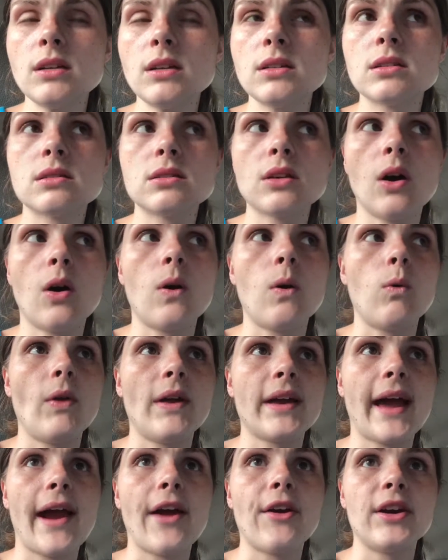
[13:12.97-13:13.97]
So,
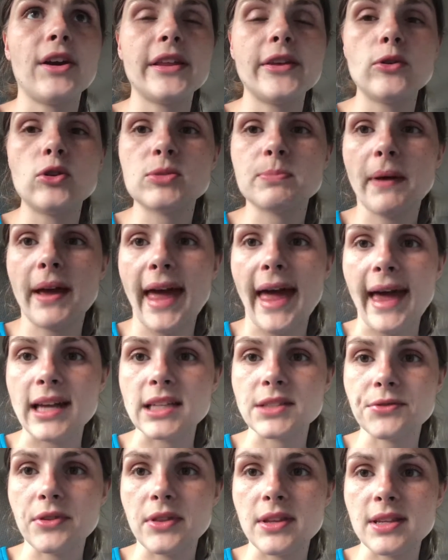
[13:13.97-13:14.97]
like, I already used my
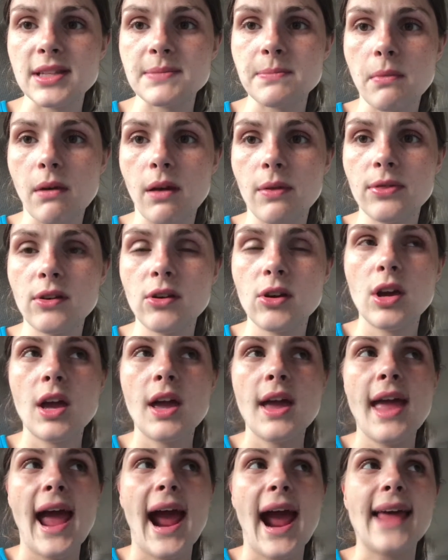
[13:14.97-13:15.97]
eggs for this month.
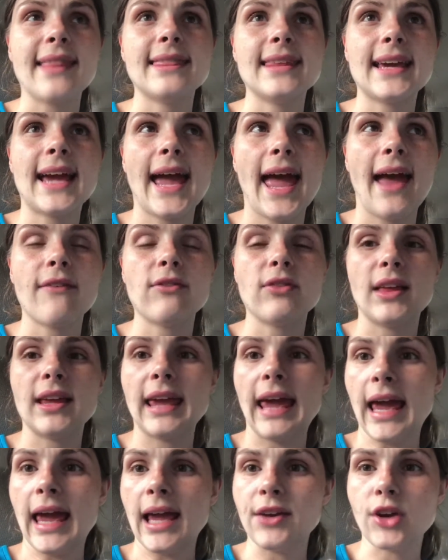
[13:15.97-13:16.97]
I think I have,
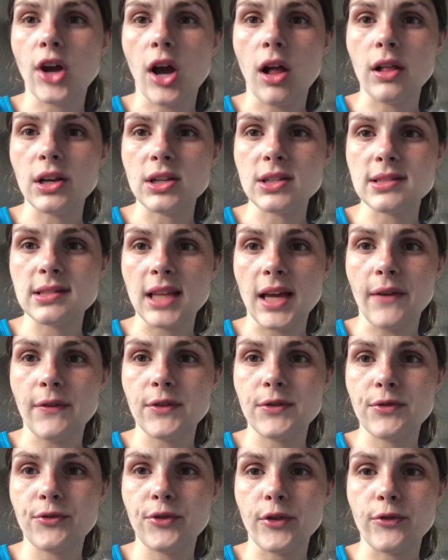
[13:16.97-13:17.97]
like, $8
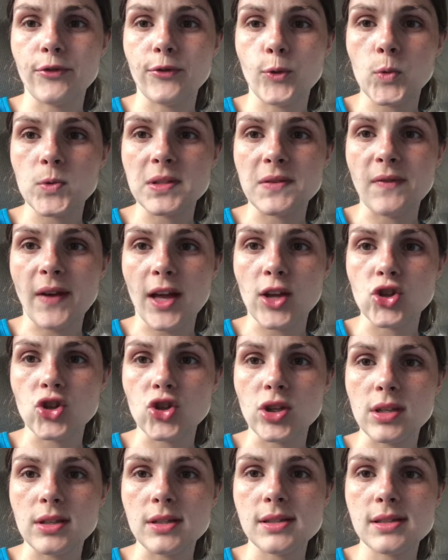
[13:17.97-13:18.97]
left for fruits and
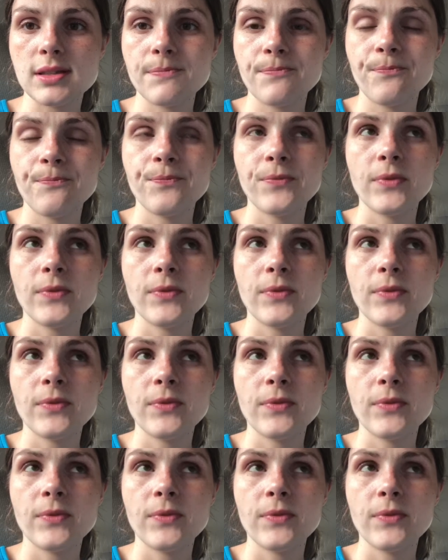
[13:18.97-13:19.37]
veggies.